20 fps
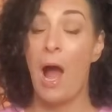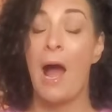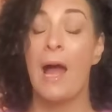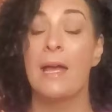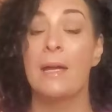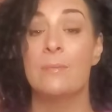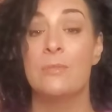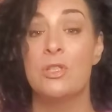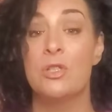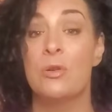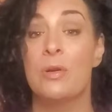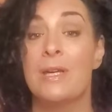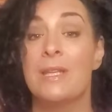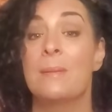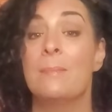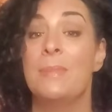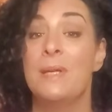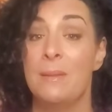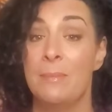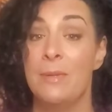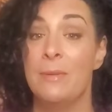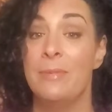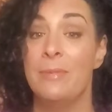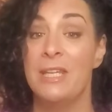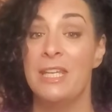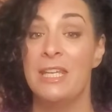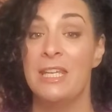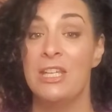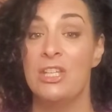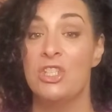I am doing the
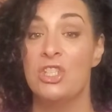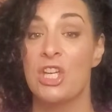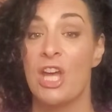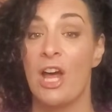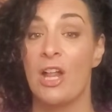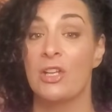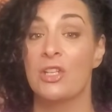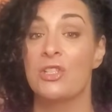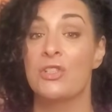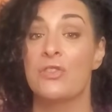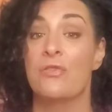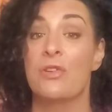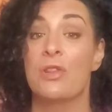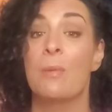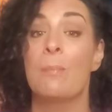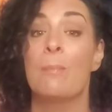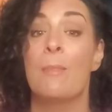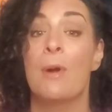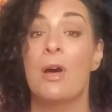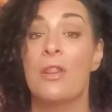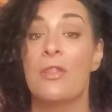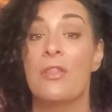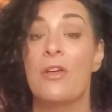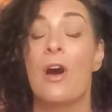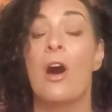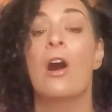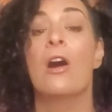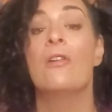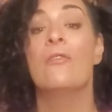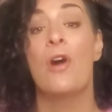BBBE challenge for the month
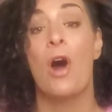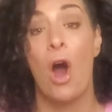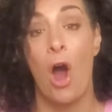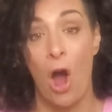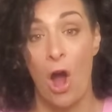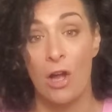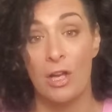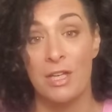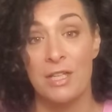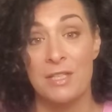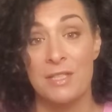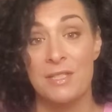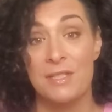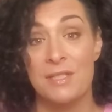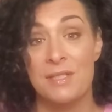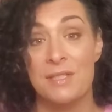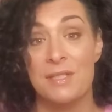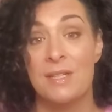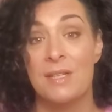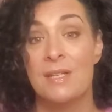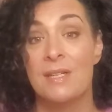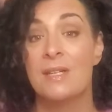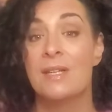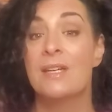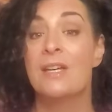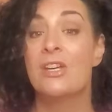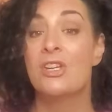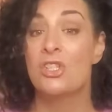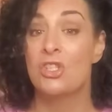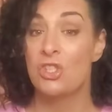of August.
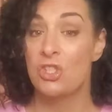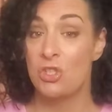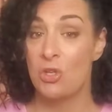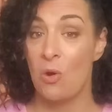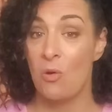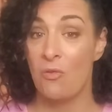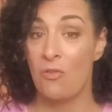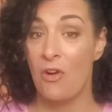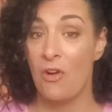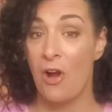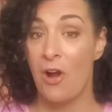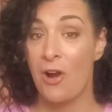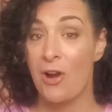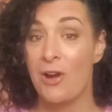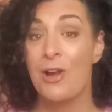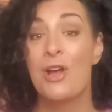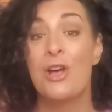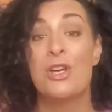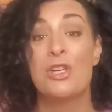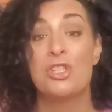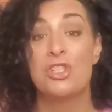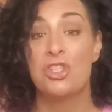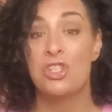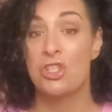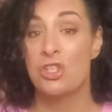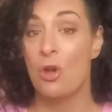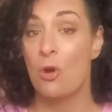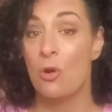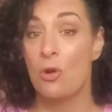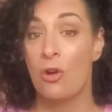So far,
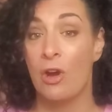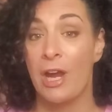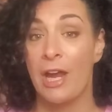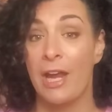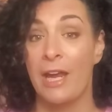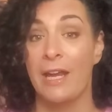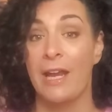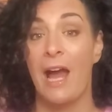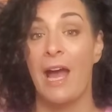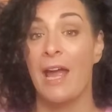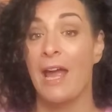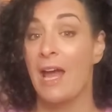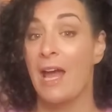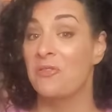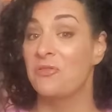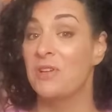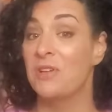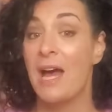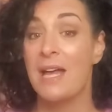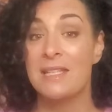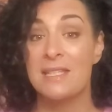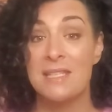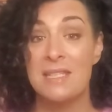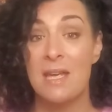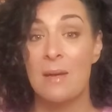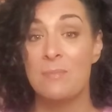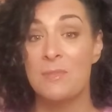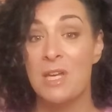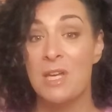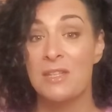so great. I have not
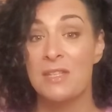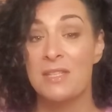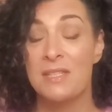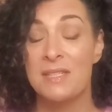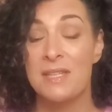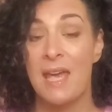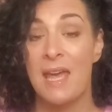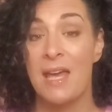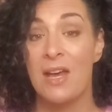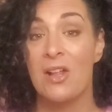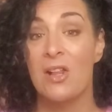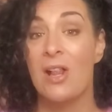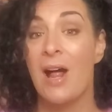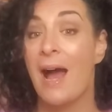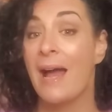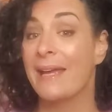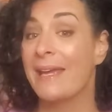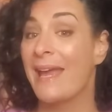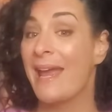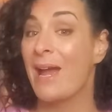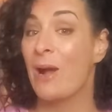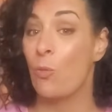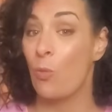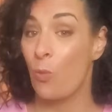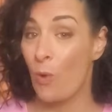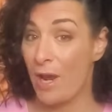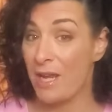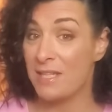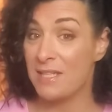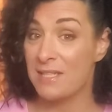stepped on the scale. I can't
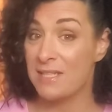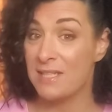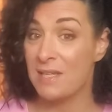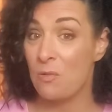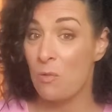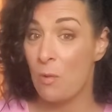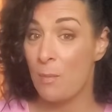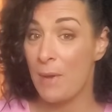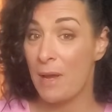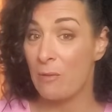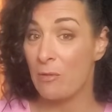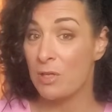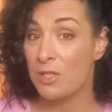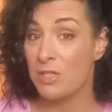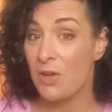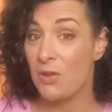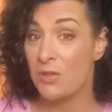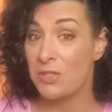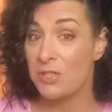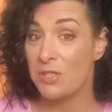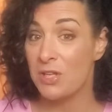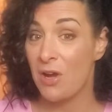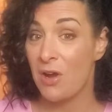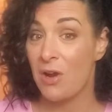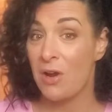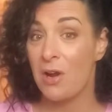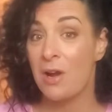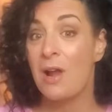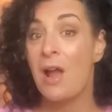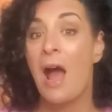wait to see what my results
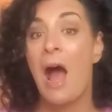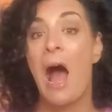are.